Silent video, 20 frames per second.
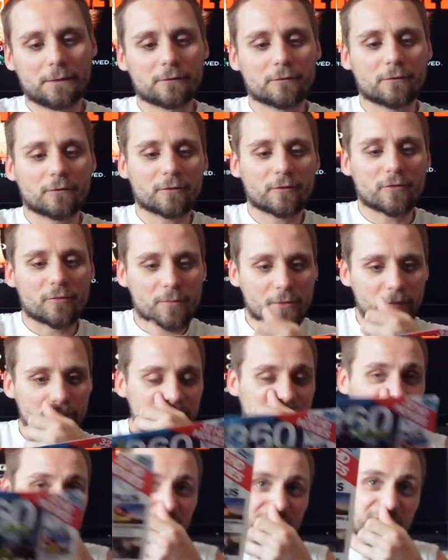Got
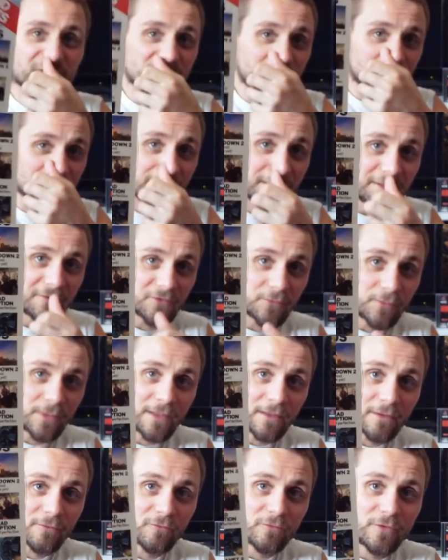community stuff on here as
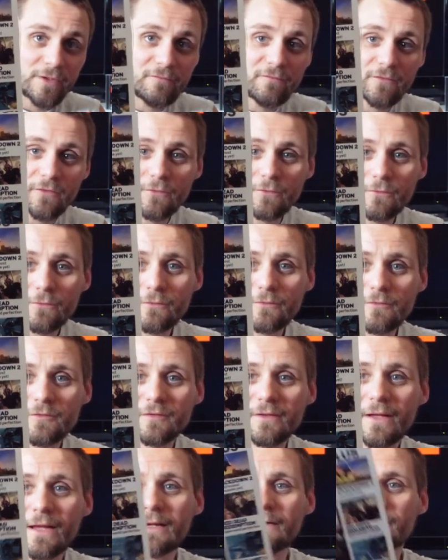well, reviews
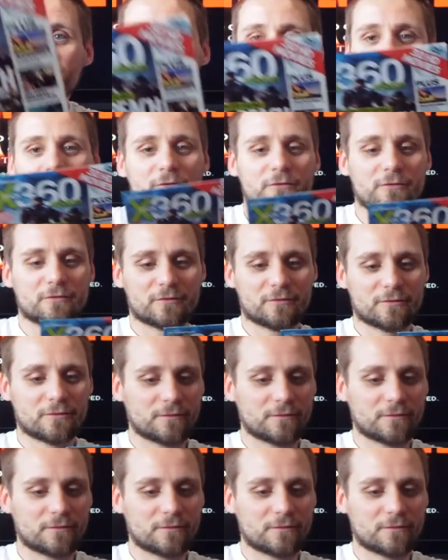and extras.